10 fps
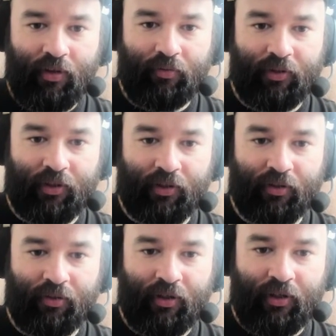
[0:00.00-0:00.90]
There we
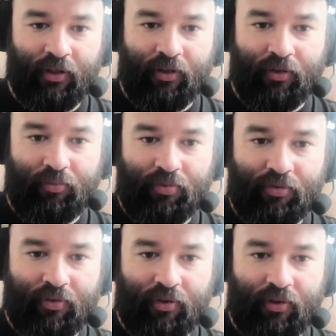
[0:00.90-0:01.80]
go.
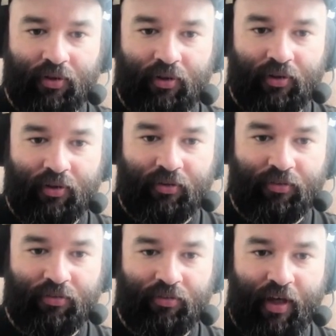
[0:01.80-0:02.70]
Oops.
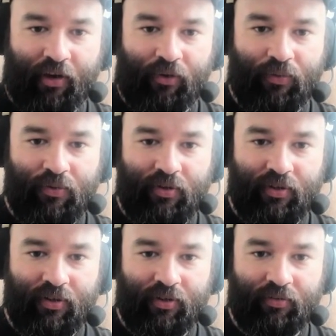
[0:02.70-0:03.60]
Just that
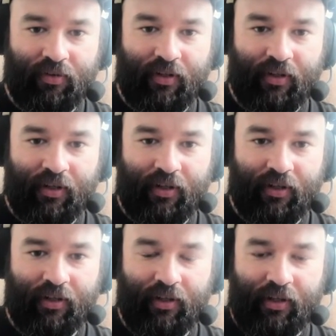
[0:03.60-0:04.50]
corner right
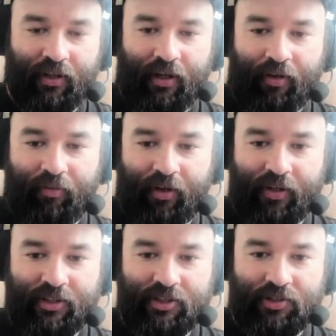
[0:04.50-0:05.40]
there. And we're going
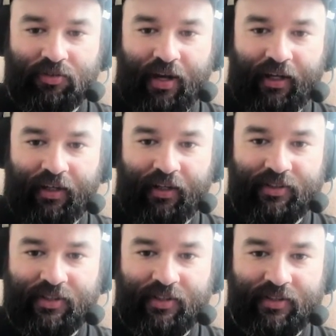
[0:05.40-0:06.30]
to just drag it
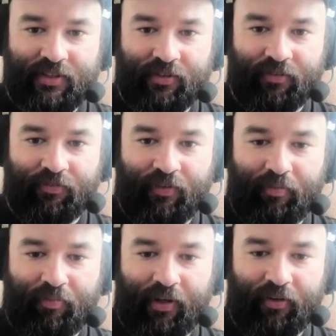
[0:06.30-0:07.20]
into this little
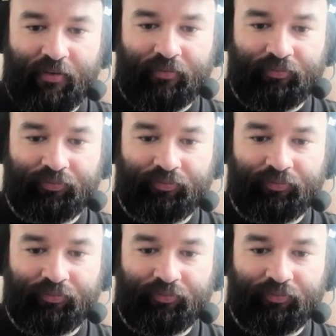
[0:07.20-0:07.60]
front panel.